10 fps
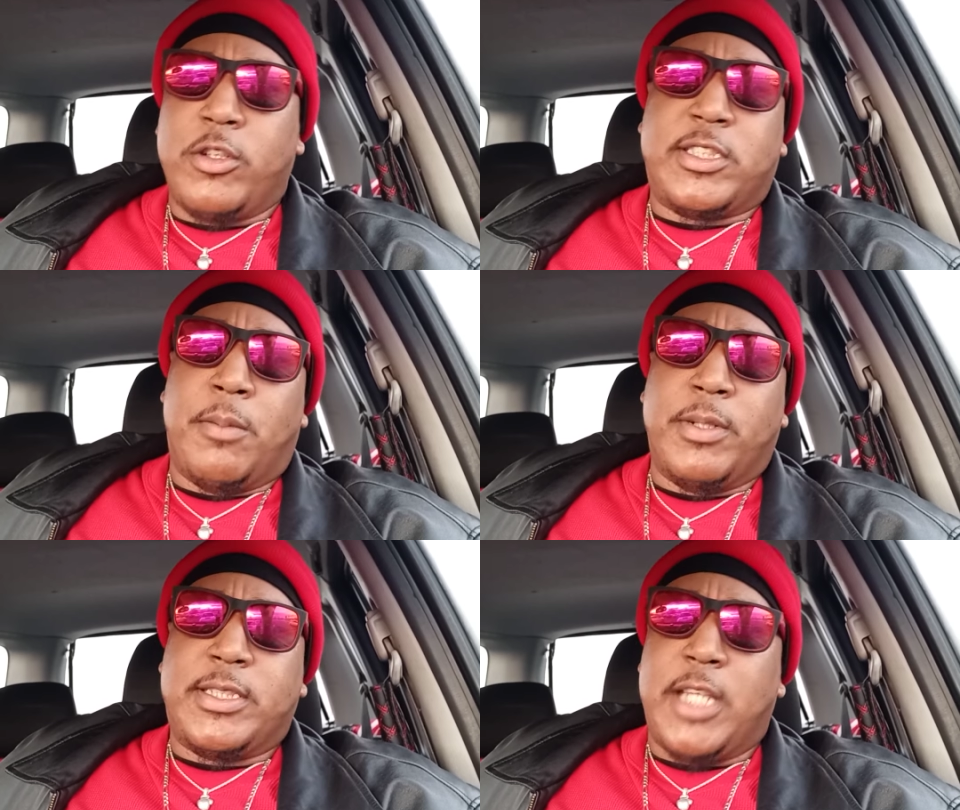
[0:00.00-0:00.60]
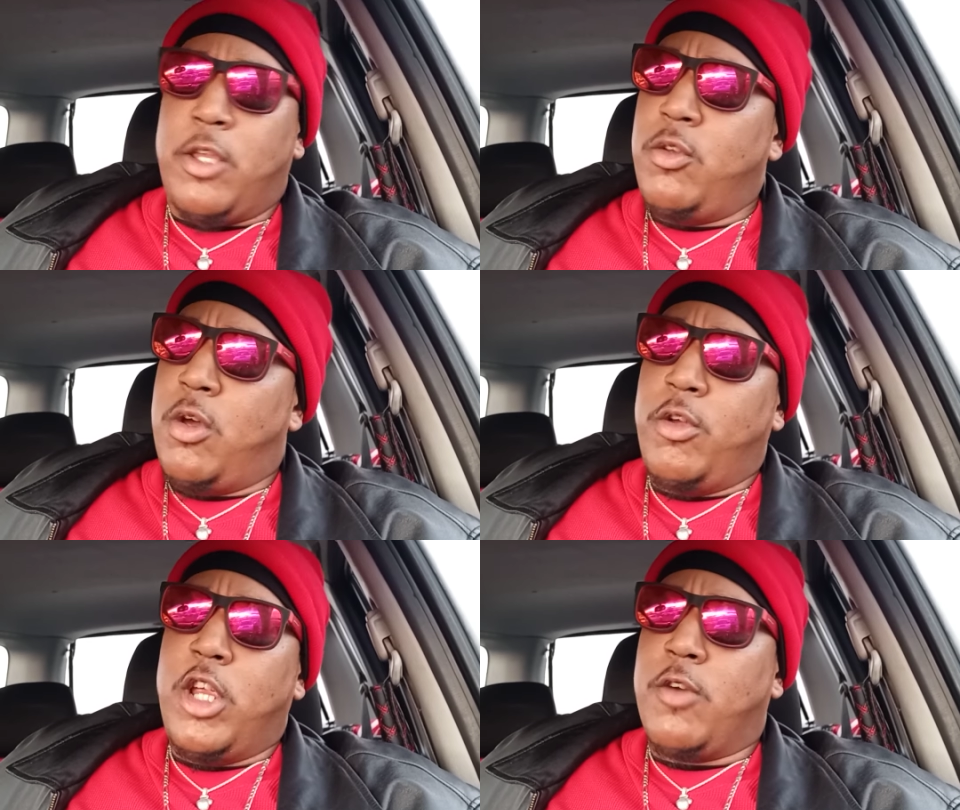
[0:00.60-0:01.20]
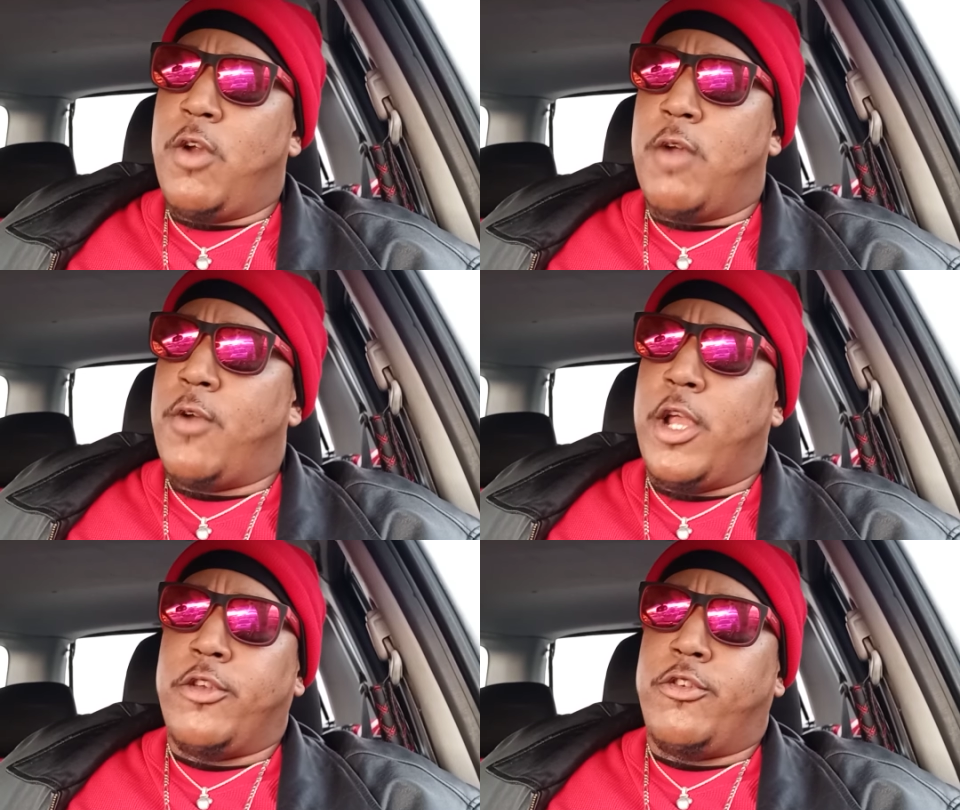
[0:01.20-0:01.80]
heard someone say, you know, you're a
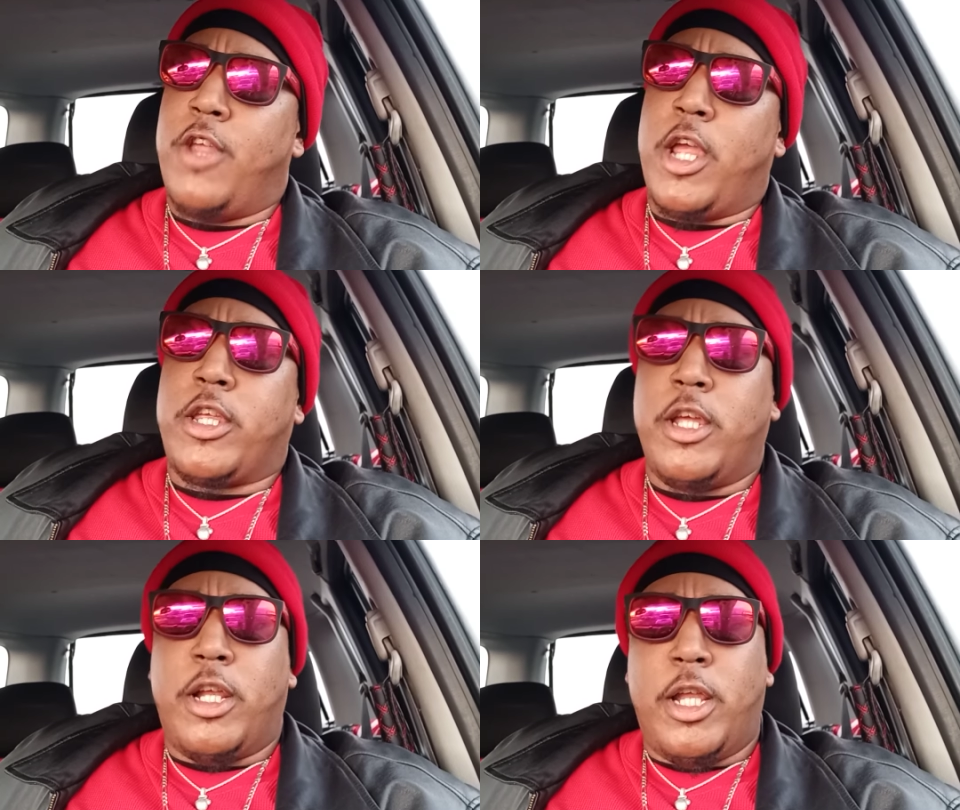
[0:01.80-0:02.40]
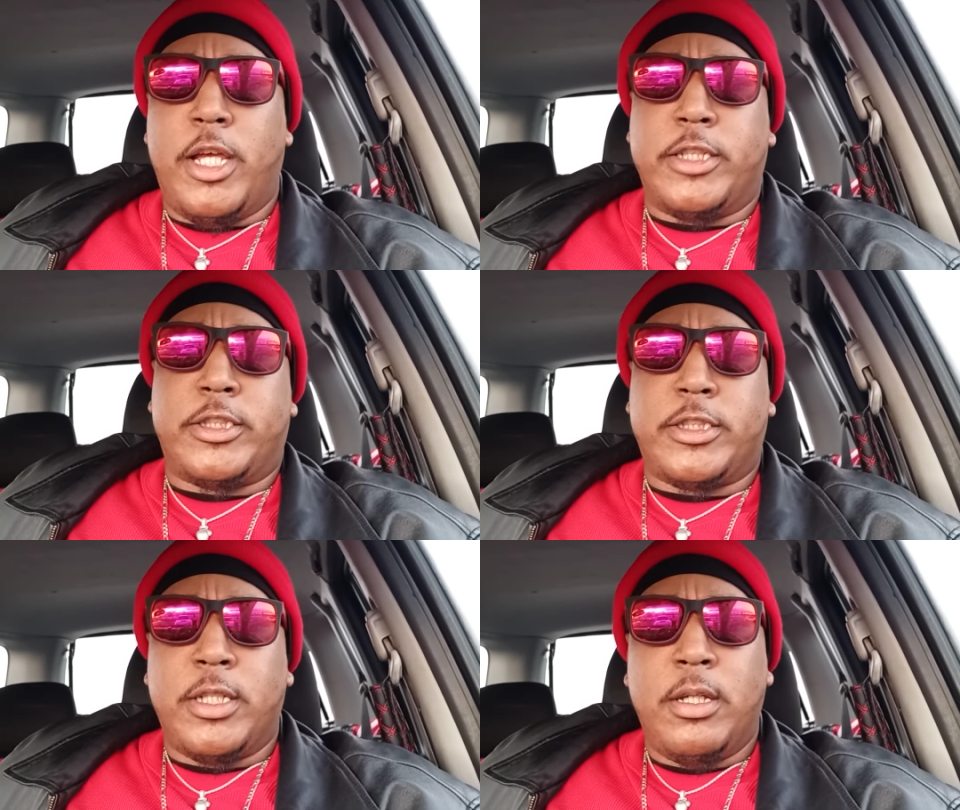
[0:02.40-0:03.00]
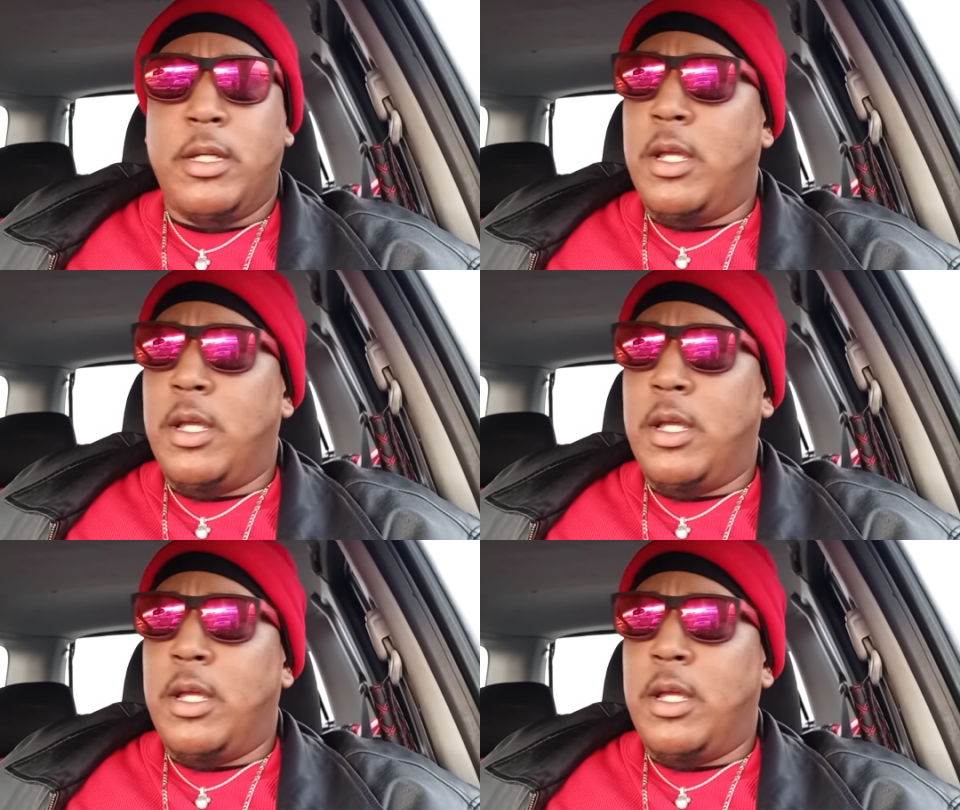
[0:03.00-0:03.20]
ridiculous.